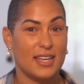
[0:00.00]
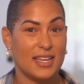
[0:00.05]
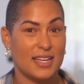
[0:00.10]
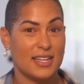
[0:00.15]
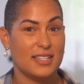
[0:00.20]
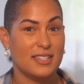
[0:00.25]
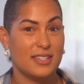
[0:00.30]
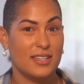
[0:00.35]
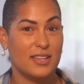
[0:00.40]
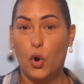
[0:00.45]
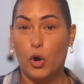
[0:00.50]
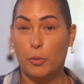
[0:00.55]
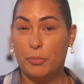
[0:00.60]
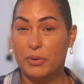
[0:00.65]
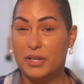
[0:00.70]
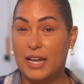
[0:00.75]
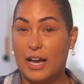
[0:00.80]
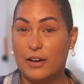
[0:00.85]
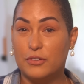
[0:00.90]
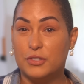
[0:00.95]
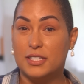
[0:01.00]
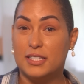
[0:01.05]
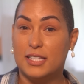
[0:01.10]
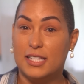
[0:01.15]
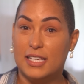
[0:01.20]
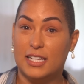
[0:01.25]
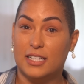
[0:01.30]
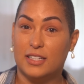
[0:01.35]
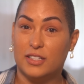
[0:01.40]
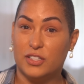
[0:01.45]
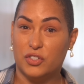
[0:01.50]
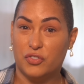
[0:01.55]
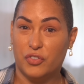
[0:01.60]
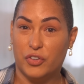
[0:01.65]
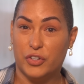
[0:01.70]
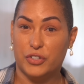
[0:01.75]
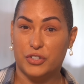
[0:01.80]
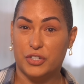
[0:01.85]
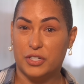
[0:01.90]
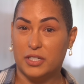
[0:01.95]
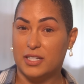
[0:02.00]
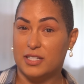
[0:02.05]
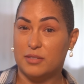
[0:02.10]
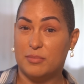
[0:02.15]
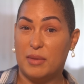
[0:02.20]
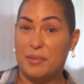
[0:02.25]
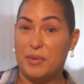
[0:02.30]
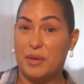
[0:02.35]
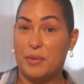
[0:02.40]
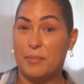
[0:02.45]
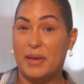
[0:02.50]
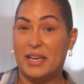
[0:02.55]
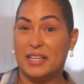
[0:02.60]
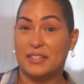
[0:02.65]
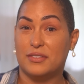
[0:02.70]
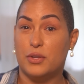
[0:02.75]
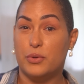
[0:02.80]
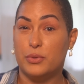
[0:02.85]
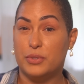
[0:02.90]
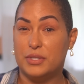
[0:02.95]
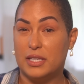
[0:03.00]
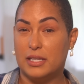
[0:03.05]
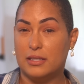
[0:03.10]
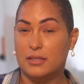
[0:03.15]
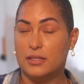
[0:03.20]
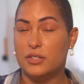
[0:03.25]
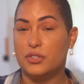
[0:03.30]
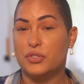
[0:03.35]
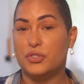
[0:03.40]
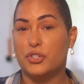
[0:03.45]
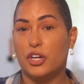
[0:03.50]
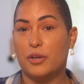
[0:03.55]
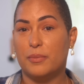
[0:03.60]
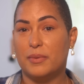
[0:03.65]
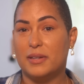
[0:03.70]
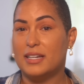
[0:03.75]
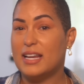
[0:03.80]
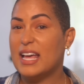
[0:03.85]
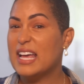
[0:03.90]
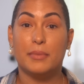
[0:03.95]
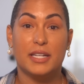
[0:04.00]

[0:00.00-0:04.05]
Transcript: it or pronounce the English version because maybe it makes no sense in German.